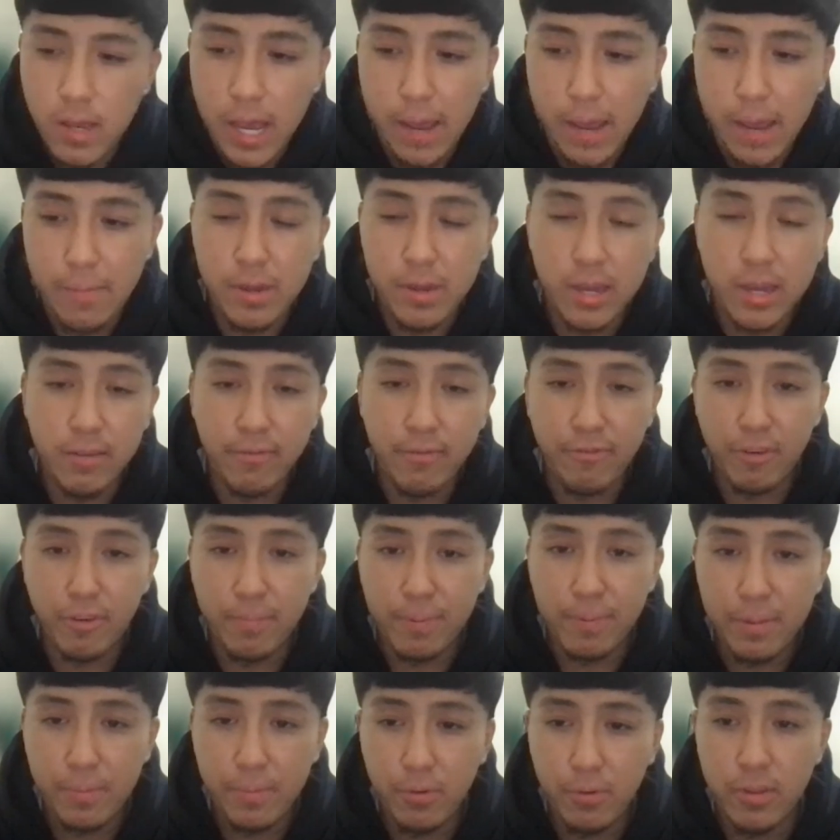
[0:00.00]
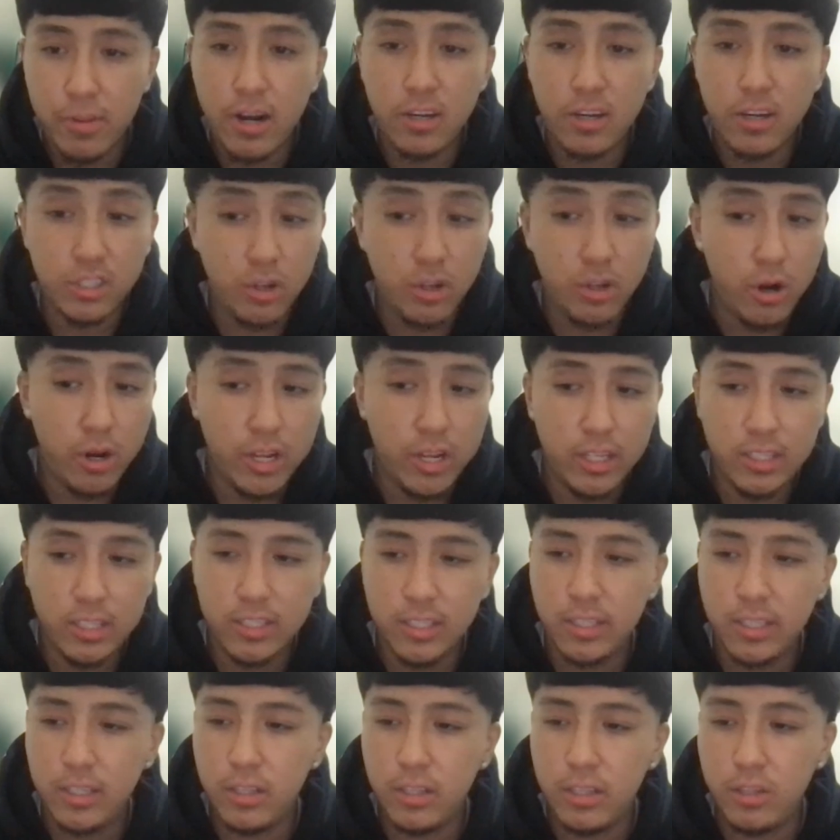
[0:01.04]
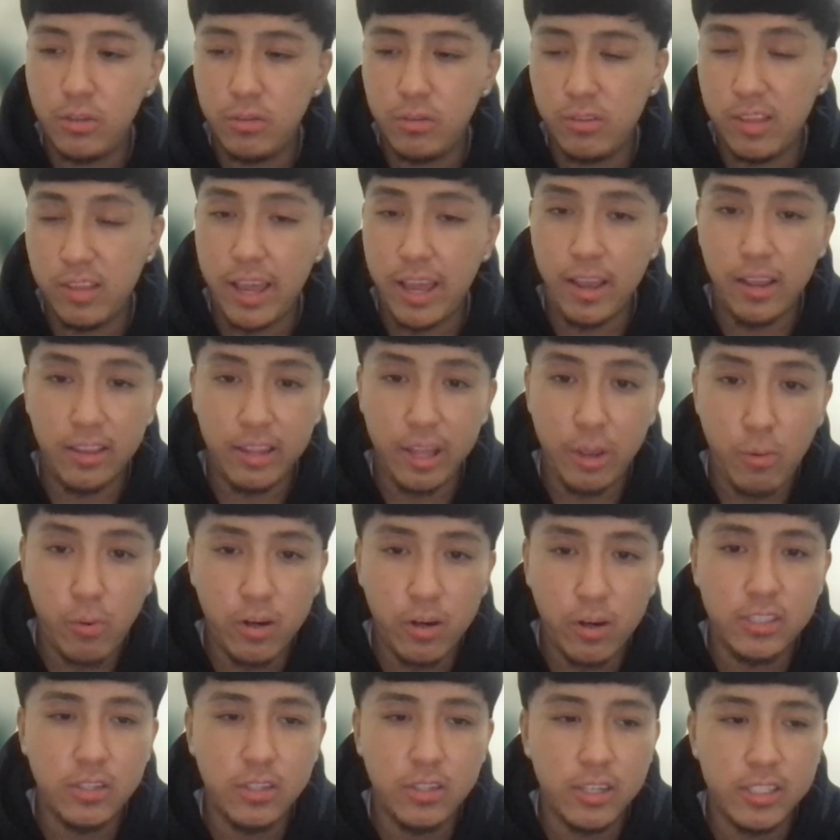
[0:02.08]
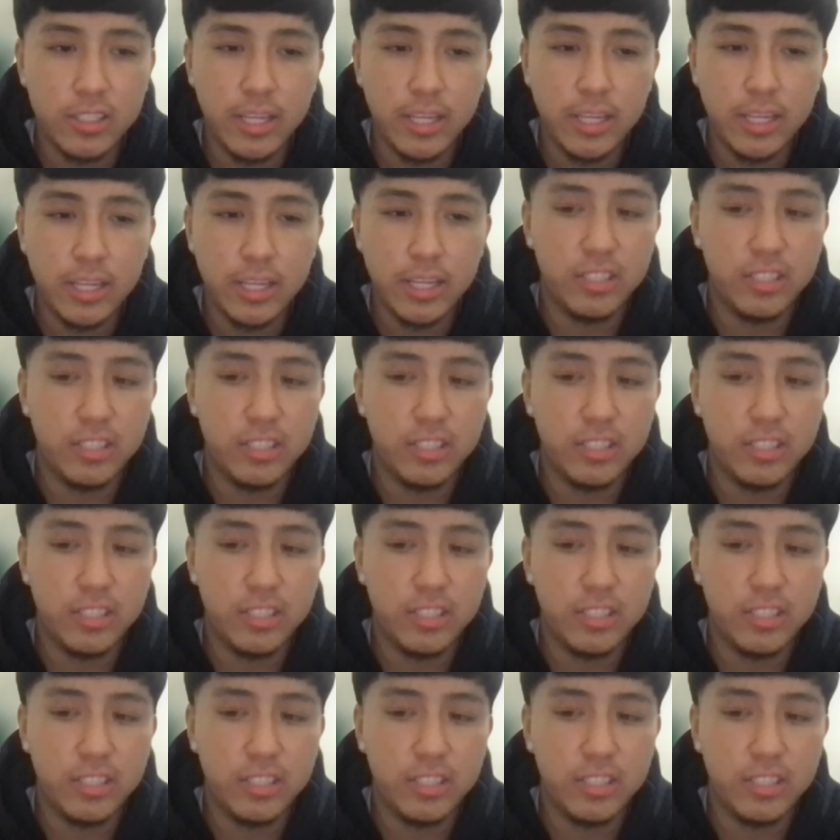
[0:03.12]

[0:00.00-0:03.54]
I mean, for people that are starting to like they want to start selling on